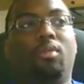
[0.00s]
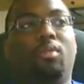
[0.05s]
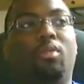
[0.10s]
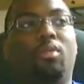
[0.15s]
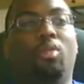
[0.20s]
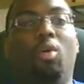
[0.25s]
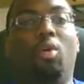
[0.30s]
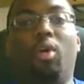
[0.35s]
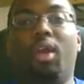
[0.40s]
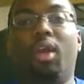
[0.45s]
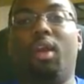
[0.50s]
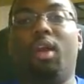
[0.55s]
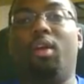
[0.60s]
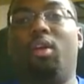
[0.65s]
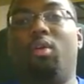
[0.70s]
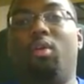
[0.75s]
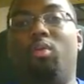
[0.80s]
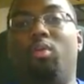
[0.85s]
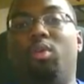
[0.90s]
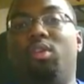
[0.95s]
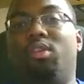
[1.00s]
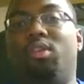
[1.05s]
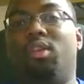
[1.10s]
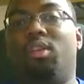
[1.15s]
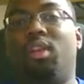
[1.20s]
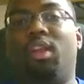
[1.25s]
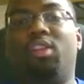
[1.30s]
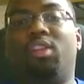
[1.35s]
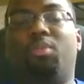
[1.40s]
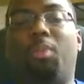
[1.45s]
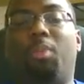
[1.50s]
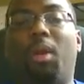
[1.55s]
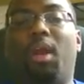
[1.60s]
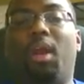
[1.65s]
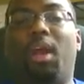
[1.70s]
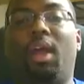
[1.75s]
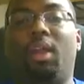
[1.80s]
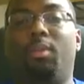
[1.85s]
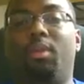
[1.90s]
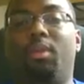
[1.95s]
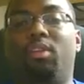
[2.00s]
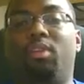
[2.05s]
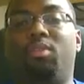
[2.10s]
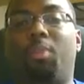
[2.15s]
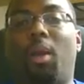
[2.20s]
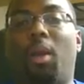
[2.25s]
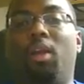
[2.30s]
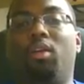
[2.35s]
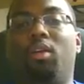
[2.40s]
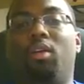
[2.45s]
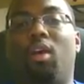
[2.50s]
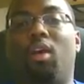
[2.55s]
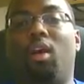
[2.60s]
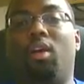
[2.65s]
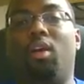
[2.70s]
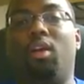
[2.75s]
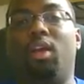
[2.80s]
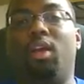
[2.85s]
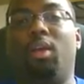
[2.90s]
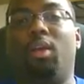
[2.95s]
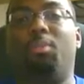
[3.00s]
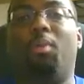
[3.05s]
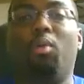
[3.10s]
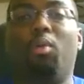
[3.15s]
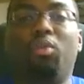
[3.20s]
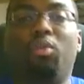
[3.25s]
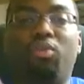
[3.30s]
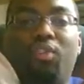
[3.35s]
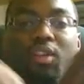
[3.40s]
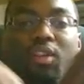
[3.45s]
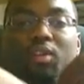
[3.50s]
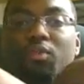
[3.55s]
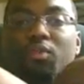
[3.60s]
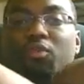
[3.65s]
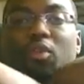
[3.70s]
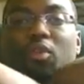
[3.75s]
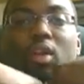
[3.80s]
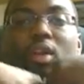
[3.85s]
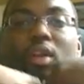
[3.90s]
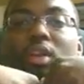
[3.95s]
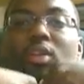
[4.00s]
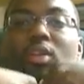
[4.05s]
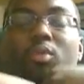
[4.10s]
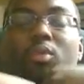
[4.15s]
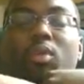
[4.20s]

Nogueira was in had him in spider guard. He had both feet in front.